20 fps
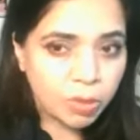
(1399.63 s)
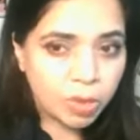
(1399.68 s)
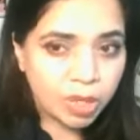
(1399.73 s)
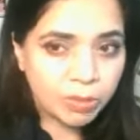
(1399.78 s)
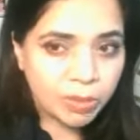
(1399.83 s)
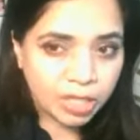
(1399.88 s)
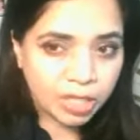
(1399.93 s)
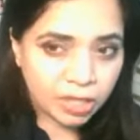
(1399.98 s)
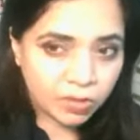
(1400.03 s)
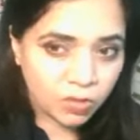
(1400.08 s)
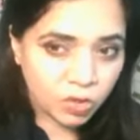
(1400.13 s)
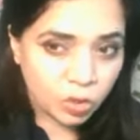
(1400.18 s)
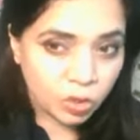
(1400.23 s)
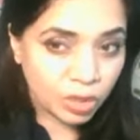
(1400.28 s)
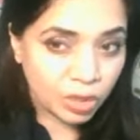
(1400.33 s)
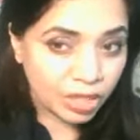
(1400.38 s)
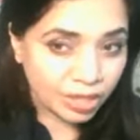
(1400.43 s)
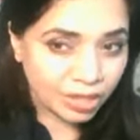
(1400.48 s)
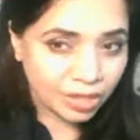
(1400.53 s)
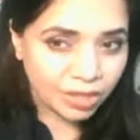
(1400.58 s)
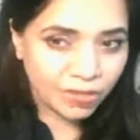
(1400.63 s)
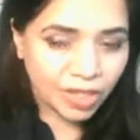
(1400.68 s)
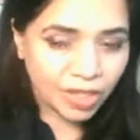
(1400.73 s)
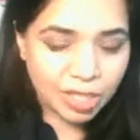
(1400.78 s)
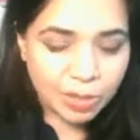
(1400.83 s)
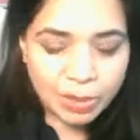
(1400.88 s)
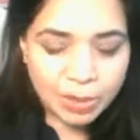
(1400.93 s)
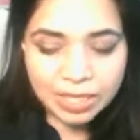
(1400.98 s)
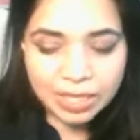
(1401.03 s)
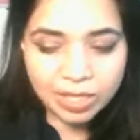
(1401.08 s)
I'm not giving you legal
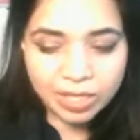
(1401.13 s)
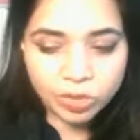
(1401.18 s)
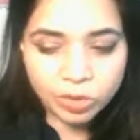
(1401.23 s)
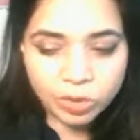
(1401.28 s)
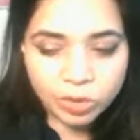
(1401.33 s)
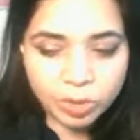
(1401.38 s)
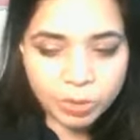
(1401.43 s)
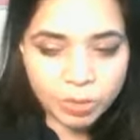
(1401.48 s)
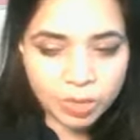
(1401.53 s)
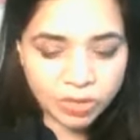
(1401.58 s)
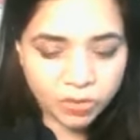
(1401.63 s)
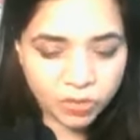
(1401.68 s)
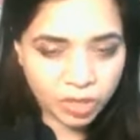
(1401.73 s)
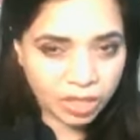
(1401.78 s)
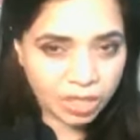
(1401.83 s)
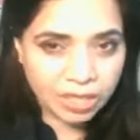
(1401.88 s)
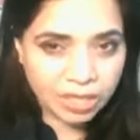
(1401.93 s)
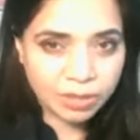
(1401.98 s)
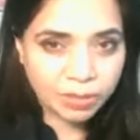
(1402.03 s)
advice because I don't know specific things